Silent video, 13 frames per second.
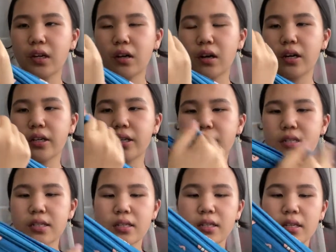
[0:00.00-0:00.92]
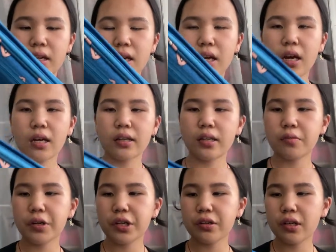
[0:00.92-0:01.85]
on it and then
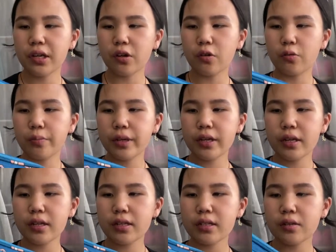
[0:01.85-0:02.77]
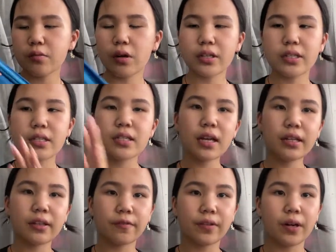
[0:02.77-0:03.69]
when you like open it well this is
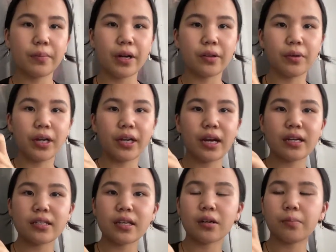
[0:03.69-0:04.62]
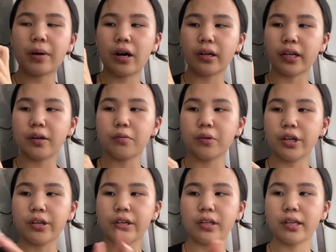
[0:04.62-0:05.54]
like the front by the way it has like a pocket where
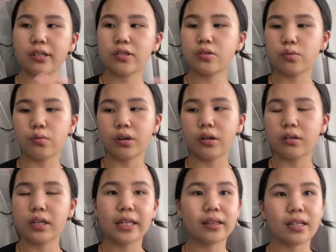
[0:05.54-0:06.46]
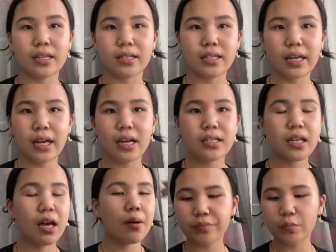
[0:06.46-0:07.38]
you can like store like things i guess
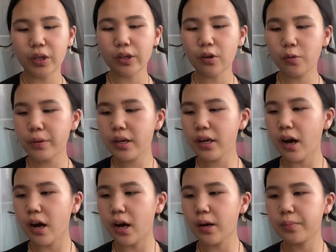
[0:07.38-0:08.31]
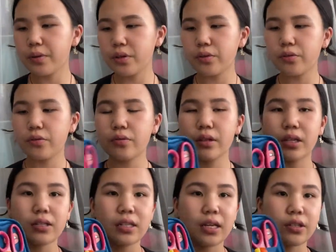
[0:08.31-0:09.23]
when you open it up you
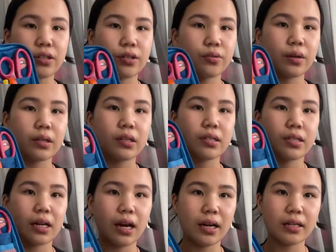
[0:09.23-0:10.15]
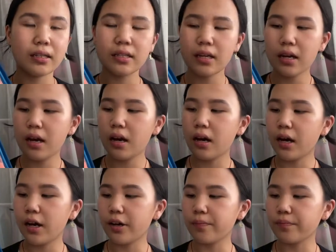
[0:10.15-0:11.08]
there's like two other sides
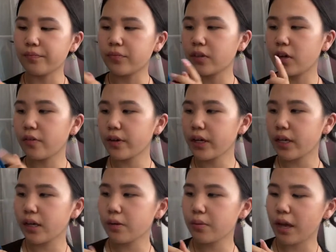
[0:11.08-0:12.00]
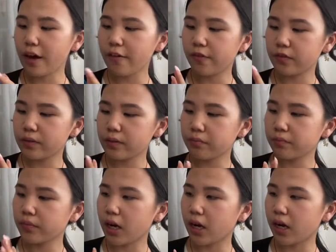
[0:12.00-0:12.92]
um over here we have
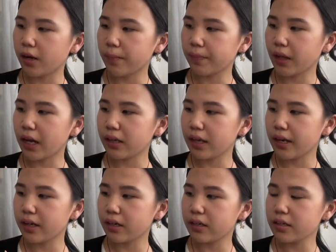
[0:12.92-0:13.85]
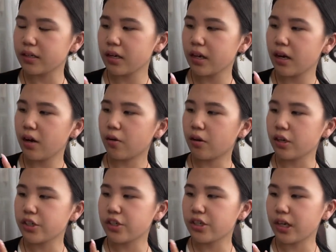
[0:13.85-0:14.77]
um highlighters
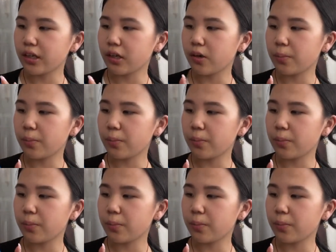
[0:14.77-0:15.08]
orange yellow